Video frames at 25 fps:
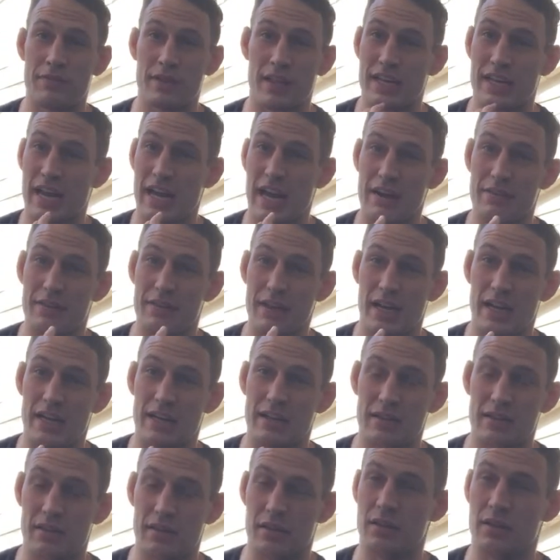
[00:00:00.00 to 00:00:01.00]
Like I've got
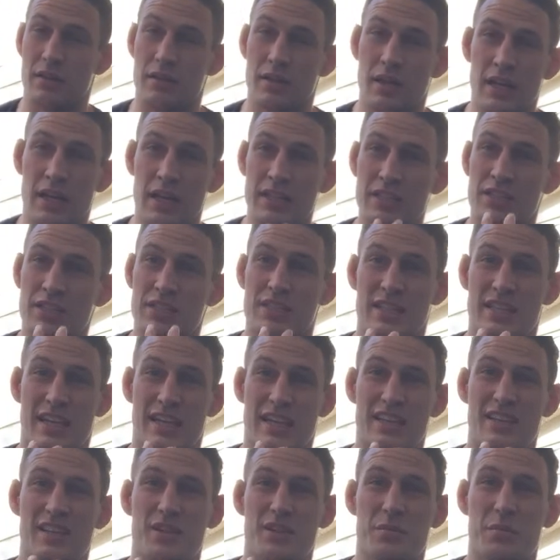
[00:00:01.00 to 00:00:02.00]
just
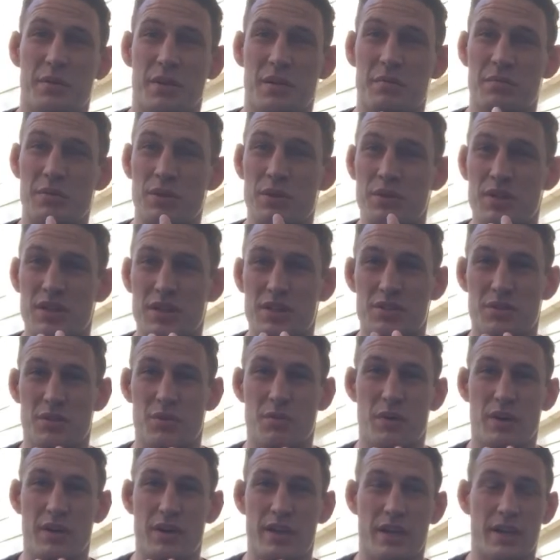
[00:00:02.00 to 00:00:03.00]
like a little bit of mucus or
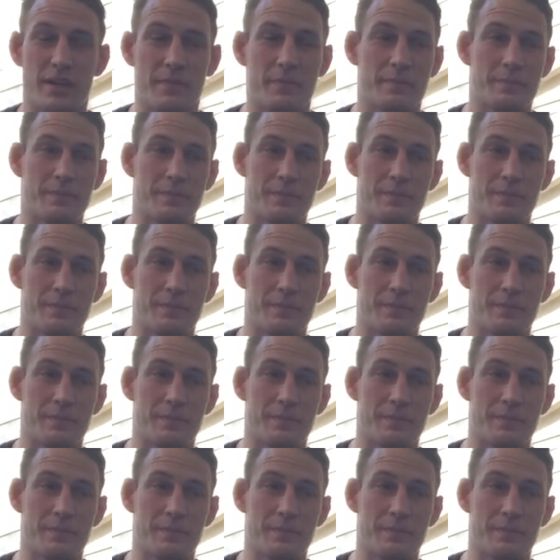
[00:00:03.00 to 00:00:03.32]
whatnot,